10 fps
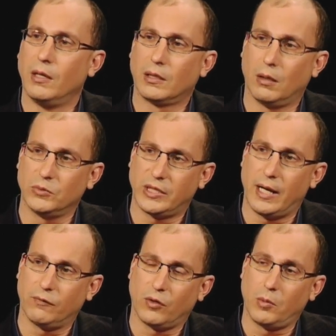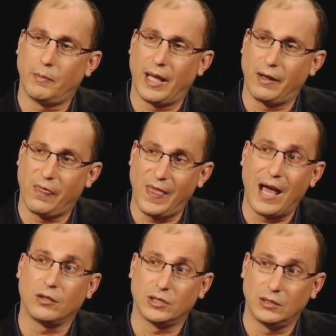comes down from about
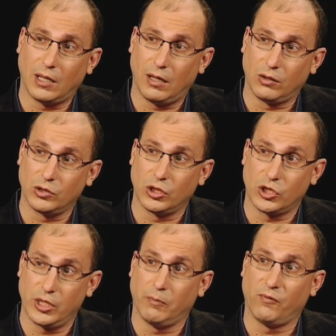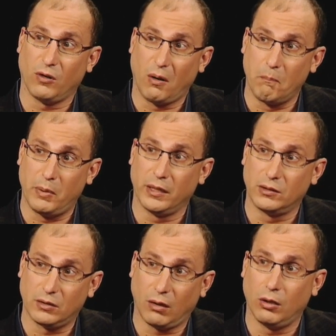$1,000 a chip for a big,
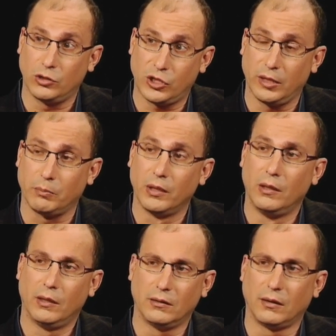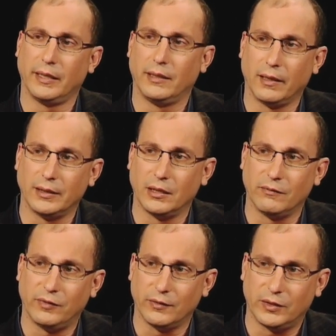slow chip in the late
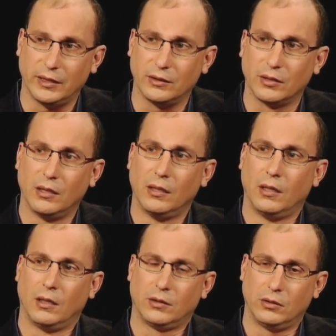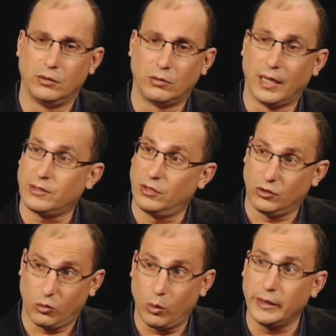1950s to less than
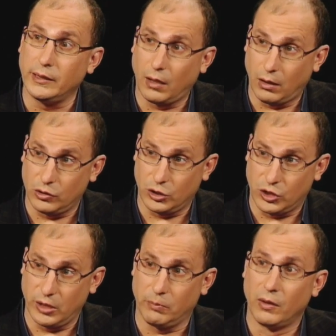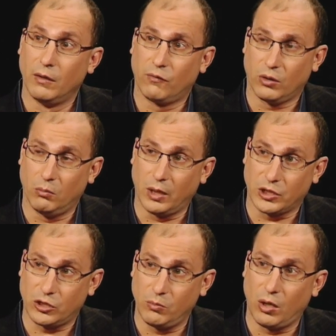$20 a chip for a
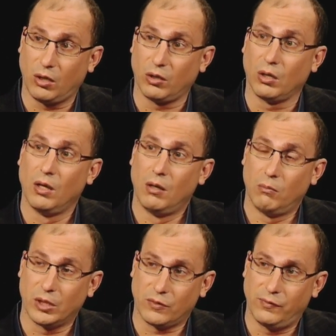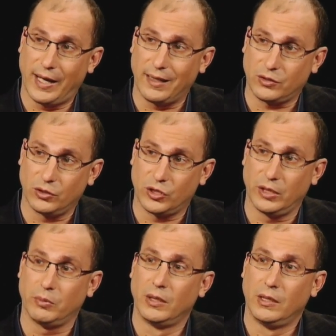much smaller, much faster
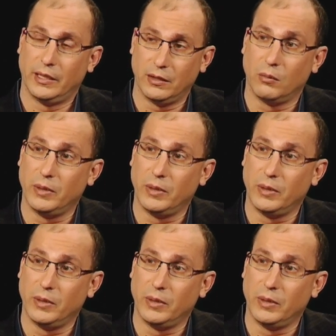chip in the